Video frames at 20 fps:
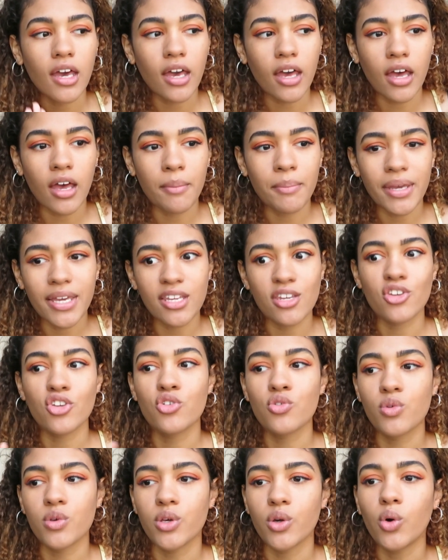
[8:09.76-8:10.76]
um, in
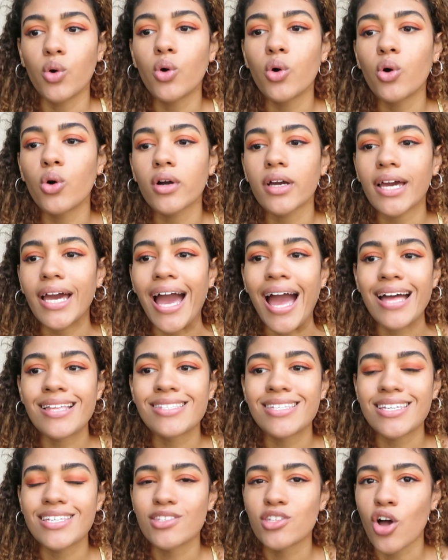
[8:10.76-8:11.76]
New York,
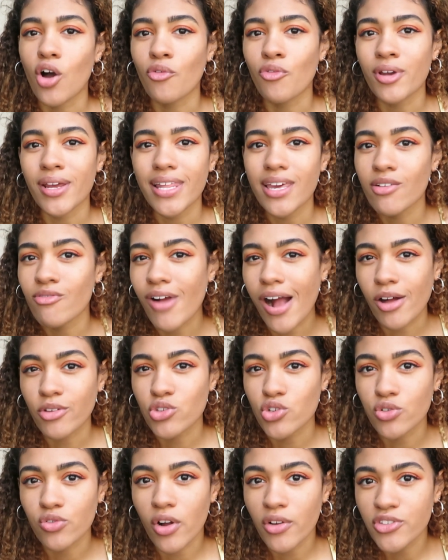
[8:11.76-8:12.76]
and he's not really
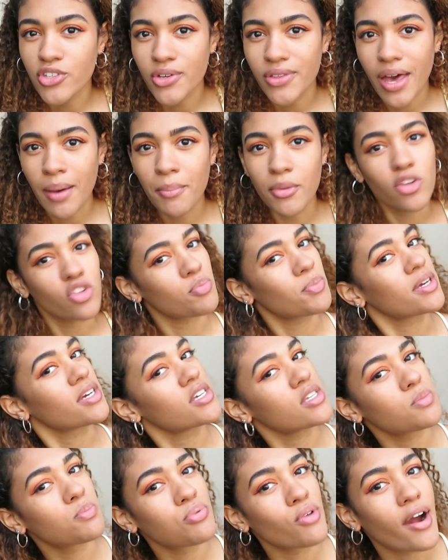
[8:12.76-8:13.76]
around Toronto that much
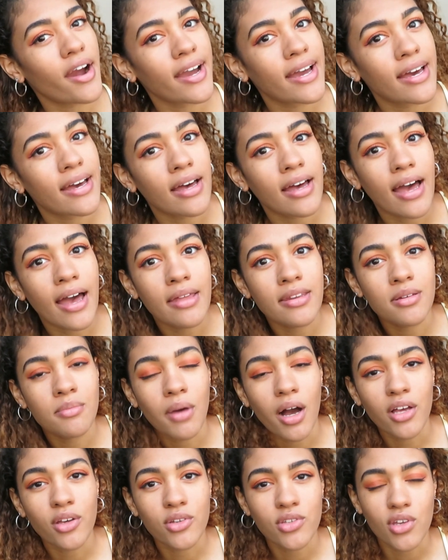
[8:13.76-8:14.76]
because Briar and
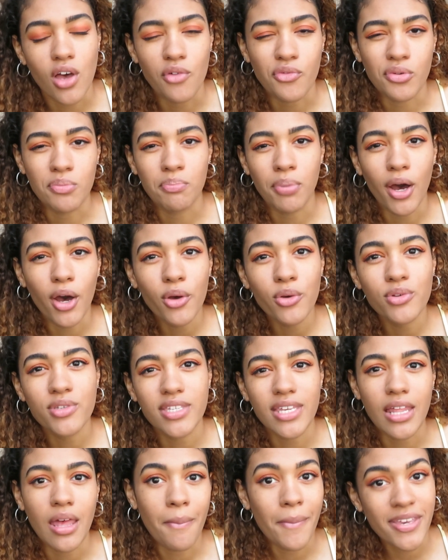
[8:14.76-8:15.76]
Myles often
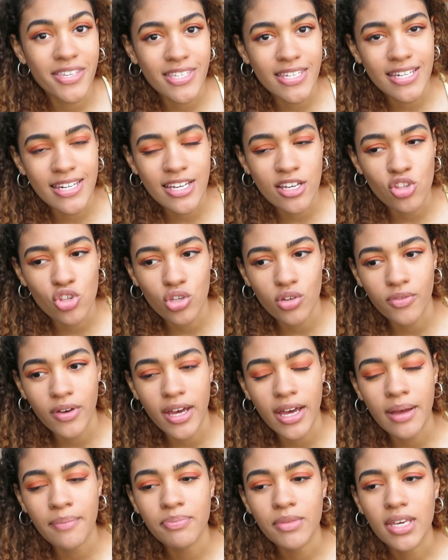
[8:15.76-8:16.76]
post that they're missing each
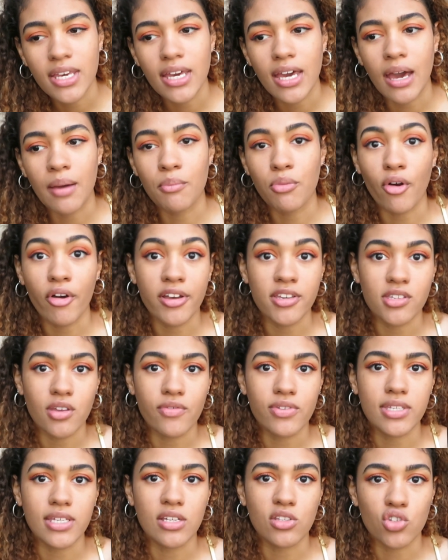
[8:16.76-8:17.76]
other, and Briar's
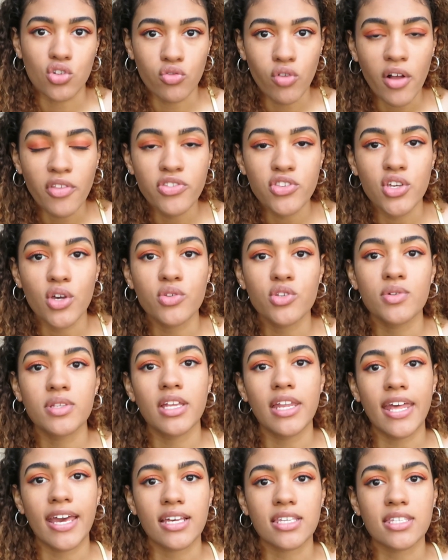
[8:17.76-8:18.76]
obviously in Toronto doing
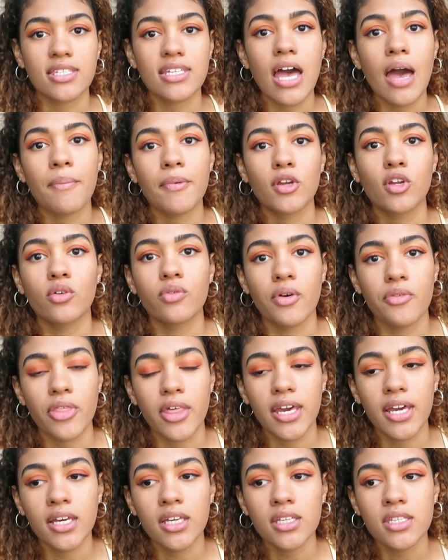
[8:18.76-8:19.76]
the next step and other
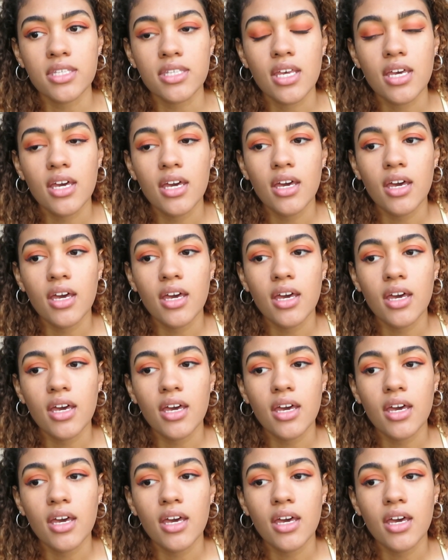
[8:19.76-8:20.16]
things.